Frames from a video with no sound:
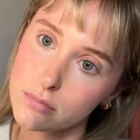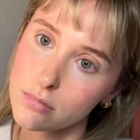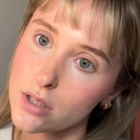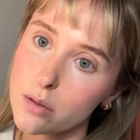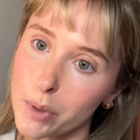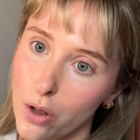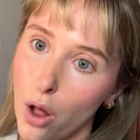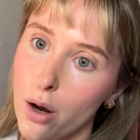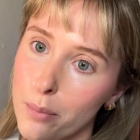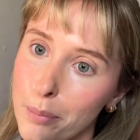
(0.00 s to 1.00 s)
it's been a
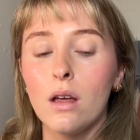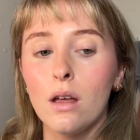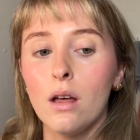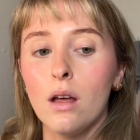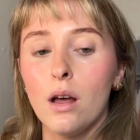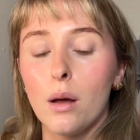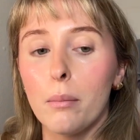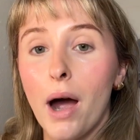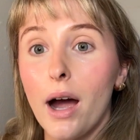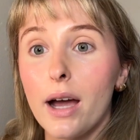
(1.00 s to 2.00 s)
lot.
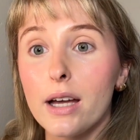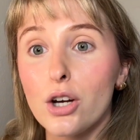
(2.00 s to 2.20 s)
My